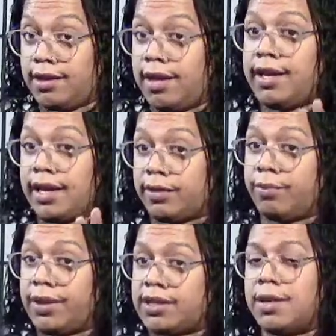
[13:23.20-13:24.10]
and get them
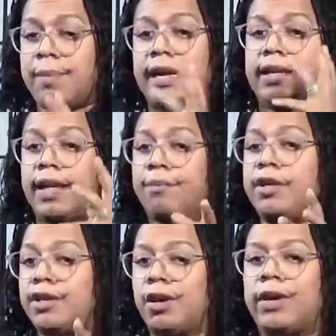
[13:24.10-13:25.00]
replaced. Somebody let me
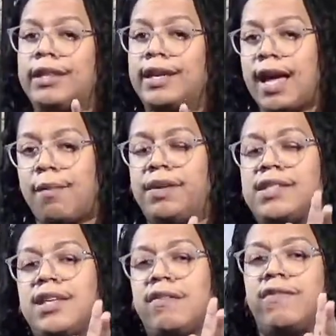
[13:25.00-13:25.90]
know in the comments
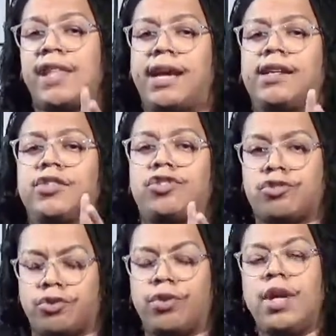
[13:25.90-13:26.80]
if that is
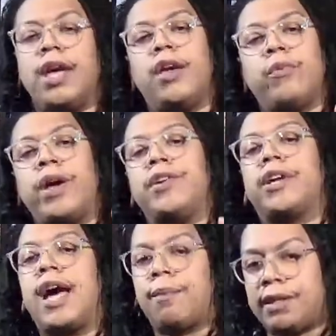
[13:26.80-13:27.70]
true. And while you're
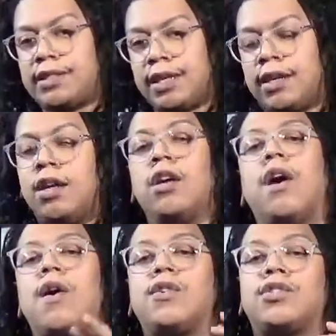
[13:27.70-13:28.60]
commenting,
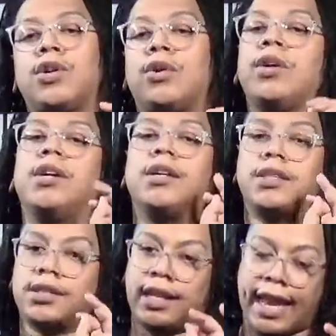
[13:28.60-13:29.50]
also
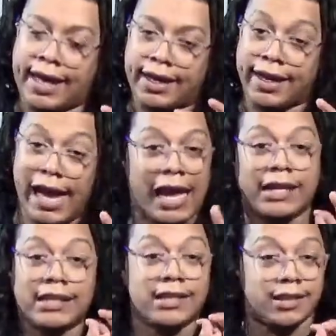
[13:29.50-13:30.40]
like and
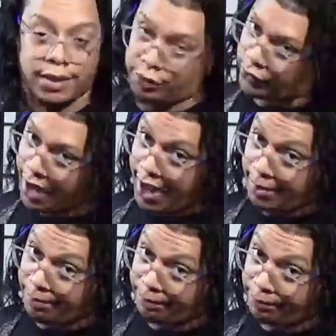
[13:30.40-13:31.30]
subscribe
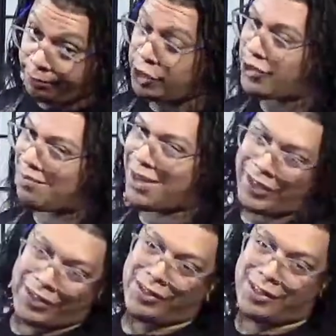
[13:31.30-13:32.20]
to
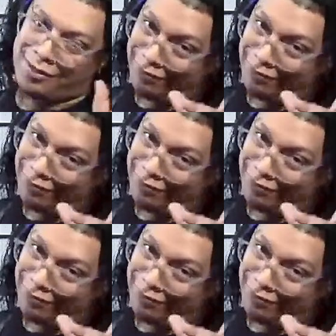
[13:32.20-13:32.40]
Trendmakers.